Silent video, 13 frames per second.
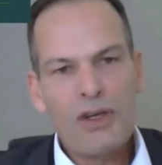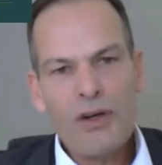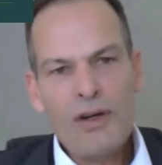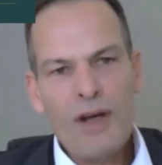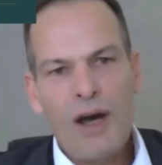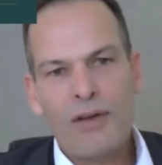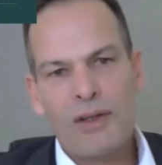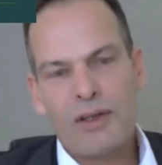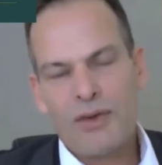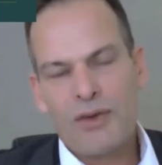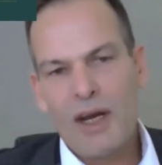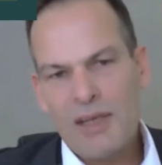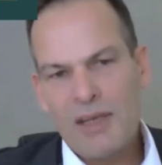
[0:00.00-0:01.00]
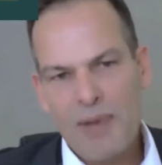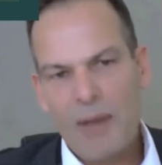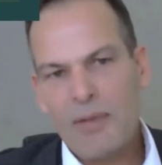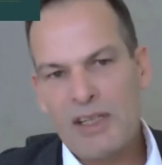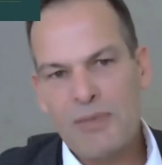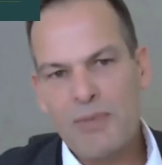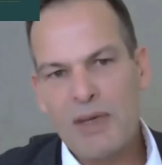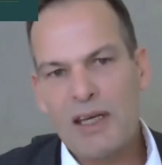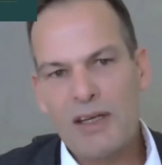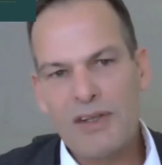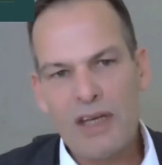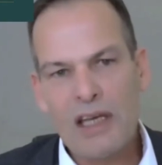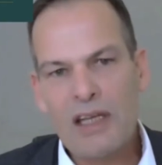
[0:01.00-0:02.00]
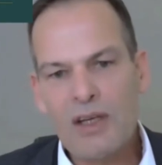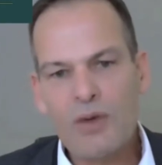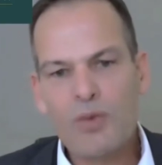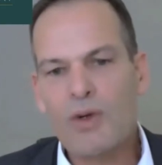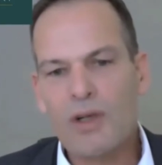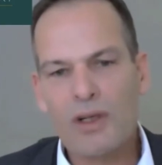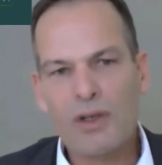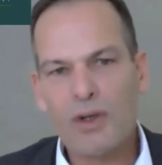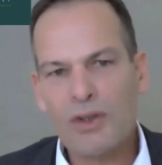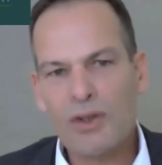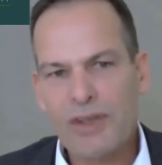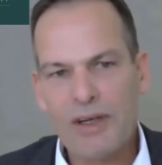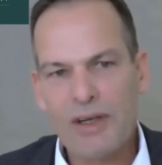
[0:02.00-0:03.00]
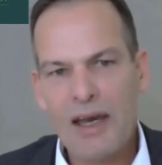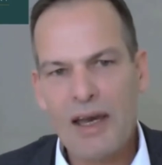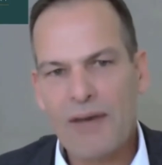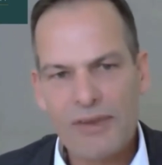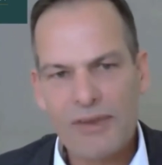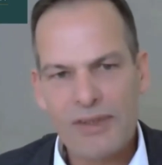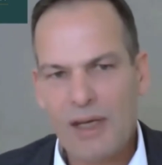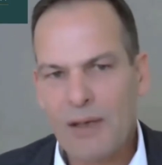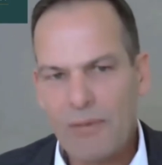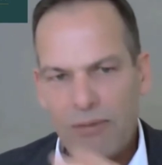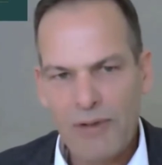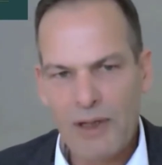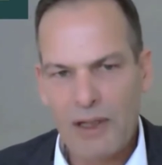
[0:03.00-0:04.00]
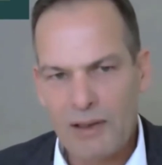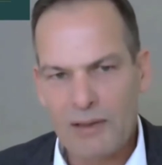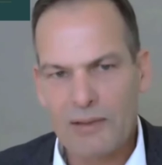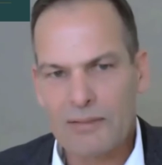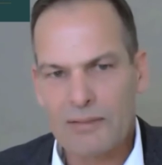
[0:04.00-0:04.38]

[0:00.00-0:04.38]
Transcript: you know that the greatest public speakers in the world also have the same fear?